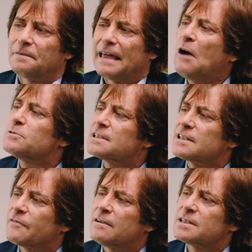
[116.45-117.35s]
thousands
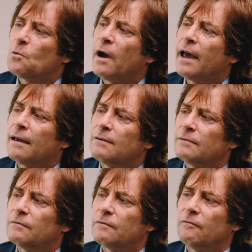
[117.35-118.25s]
of years away,
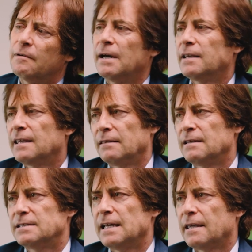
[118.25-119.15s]
we might get
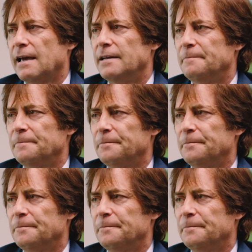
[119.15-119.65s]
this decade.